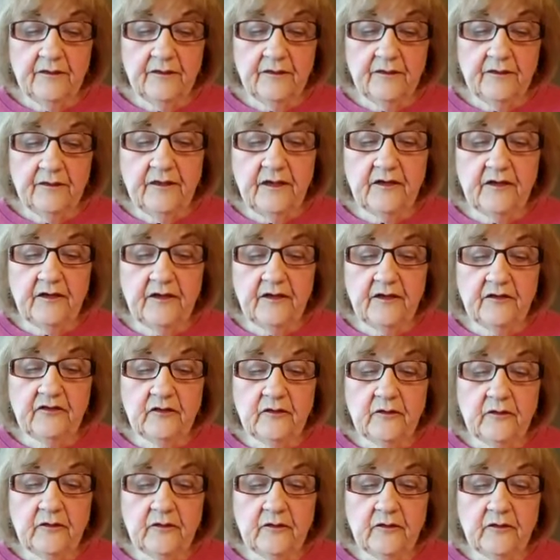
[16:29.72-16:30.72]
This
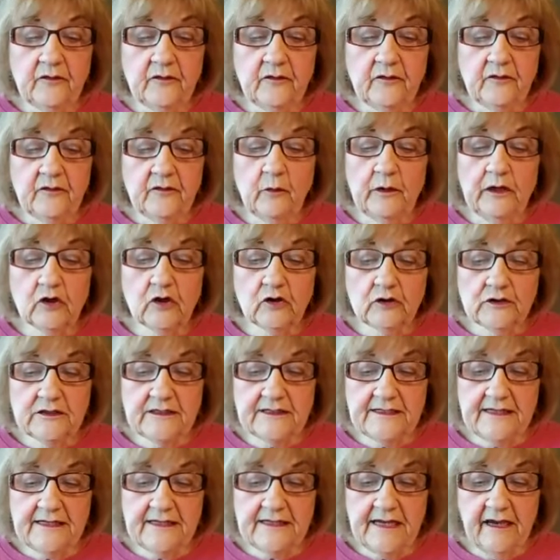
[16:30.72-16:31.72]
will we
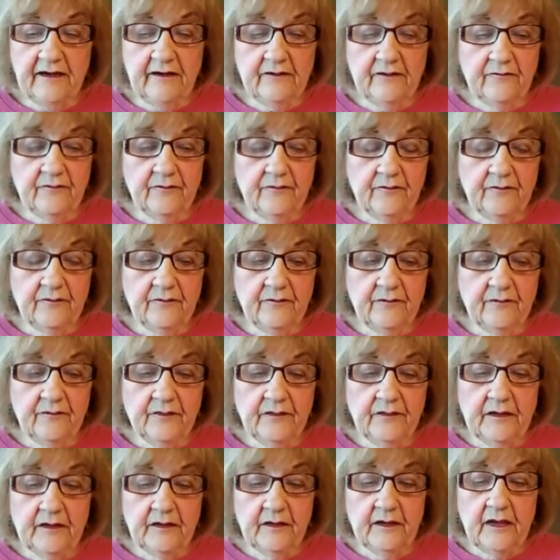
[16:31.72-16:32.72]
learn today.
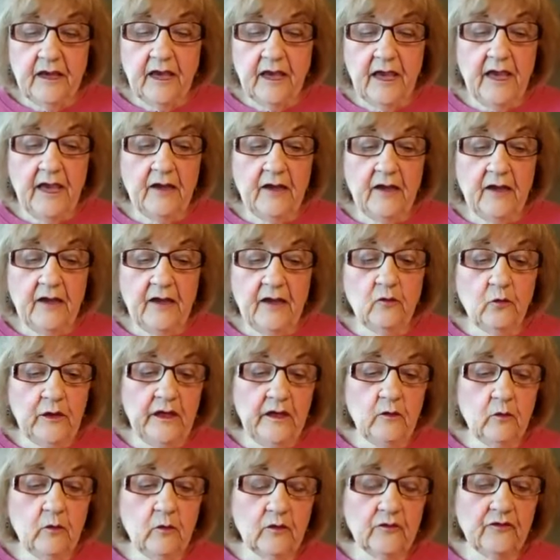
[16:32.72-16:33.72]
And
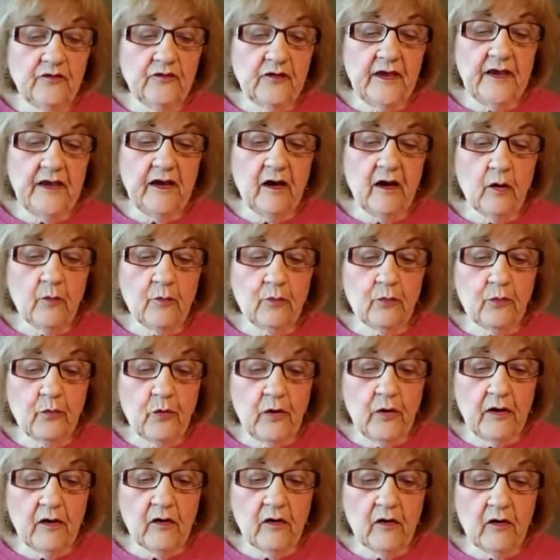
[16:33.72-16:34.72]
we will say our
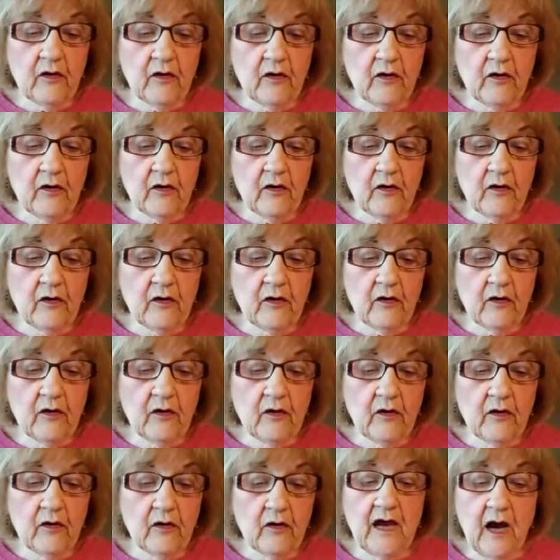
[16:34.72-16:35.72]
prayer for
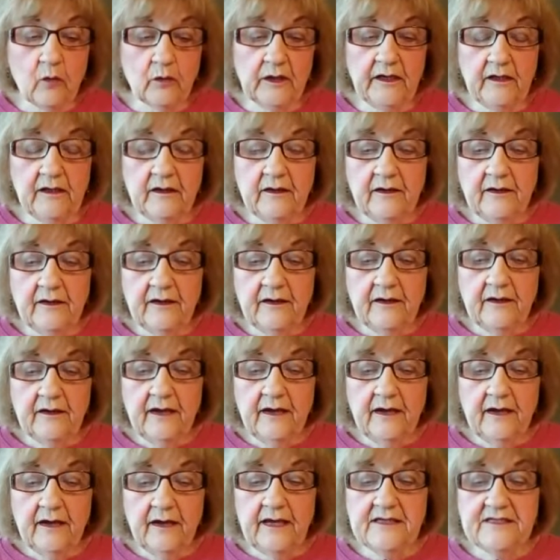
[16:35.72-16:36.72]
healing hourly
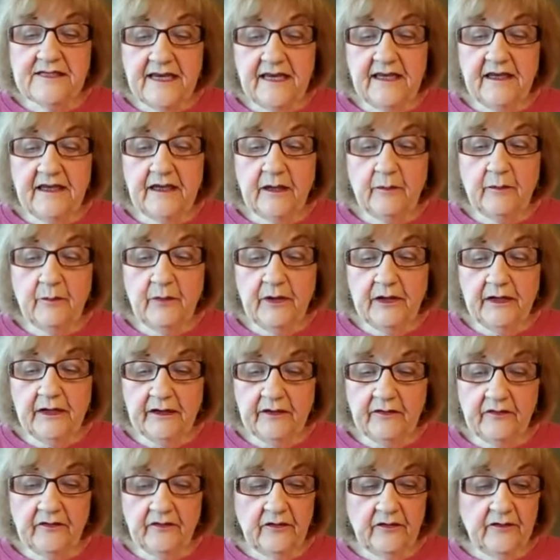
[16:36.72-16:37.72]
and take a
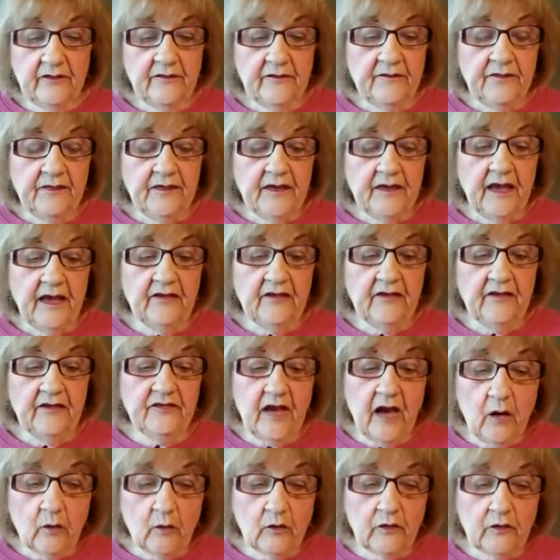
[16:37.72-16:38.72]
minute as
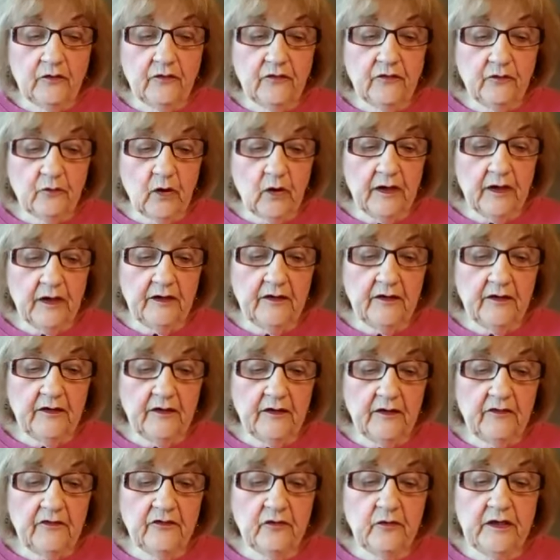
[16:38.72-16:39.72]
the hour
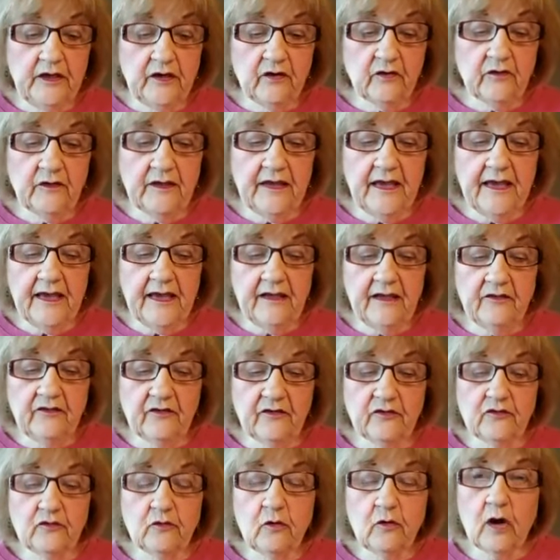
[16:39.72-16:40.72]
strikes to hear the
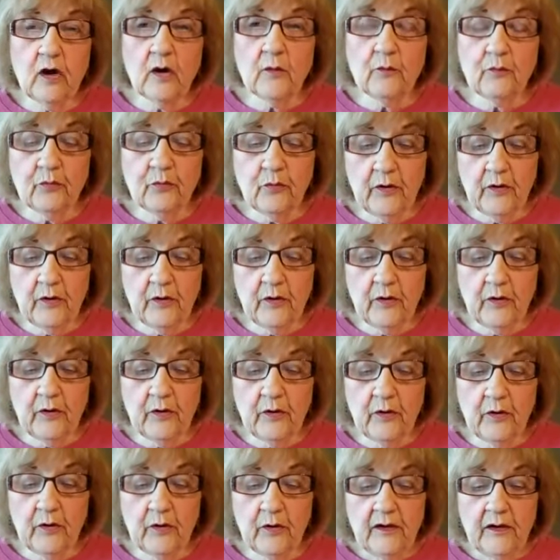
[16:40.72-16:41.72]
answer to our
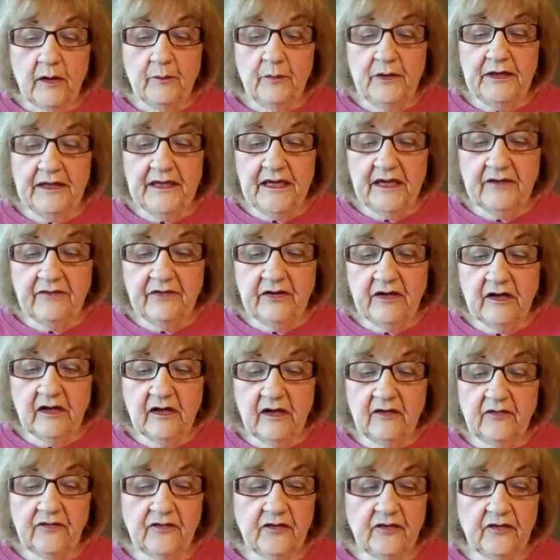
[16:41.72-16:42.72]
prayer be
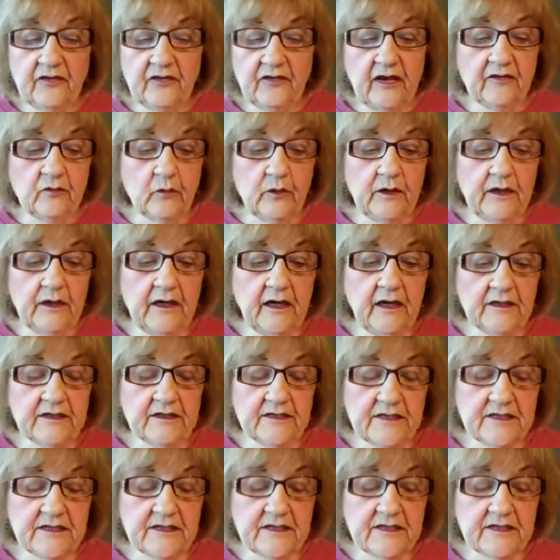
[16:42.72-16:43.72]
given us as we
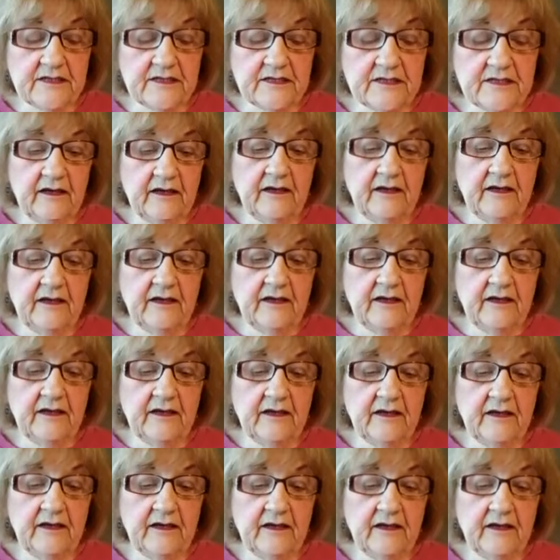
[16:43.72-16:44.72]
attend
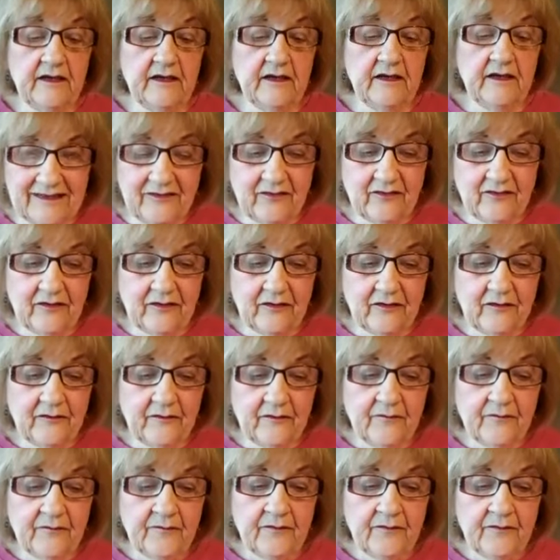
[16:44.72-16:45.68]
in silence